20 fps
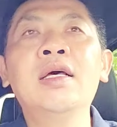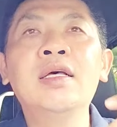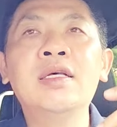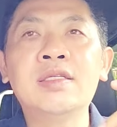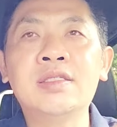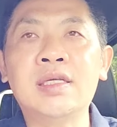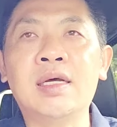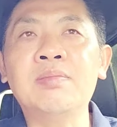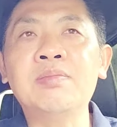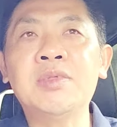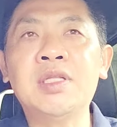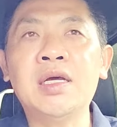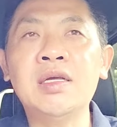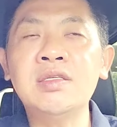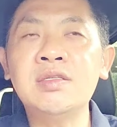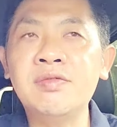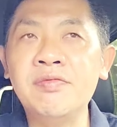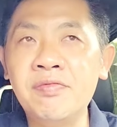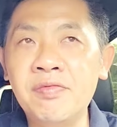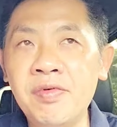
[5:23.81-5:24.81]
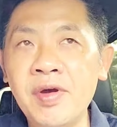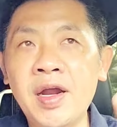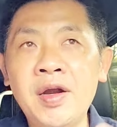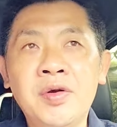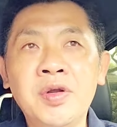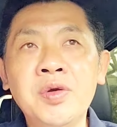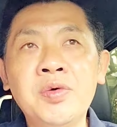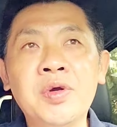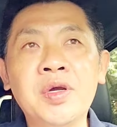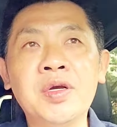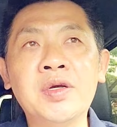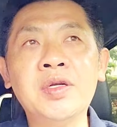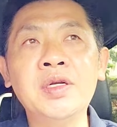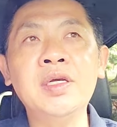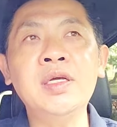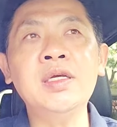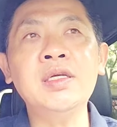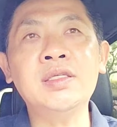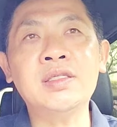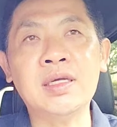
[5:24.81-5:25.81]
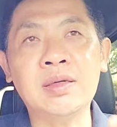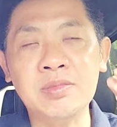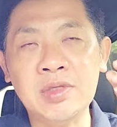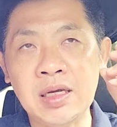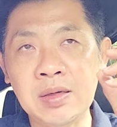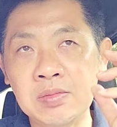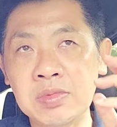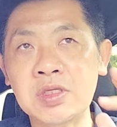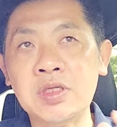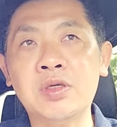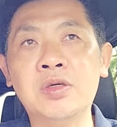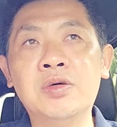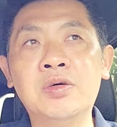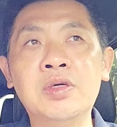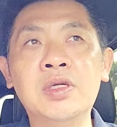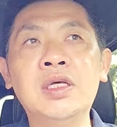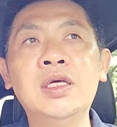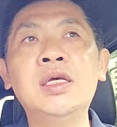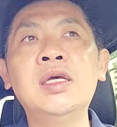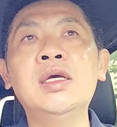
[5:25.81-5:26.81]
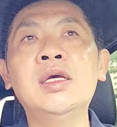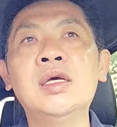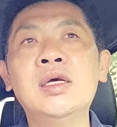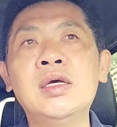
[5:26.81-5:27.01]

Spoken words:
sometimes very quickly, sometimes slowly,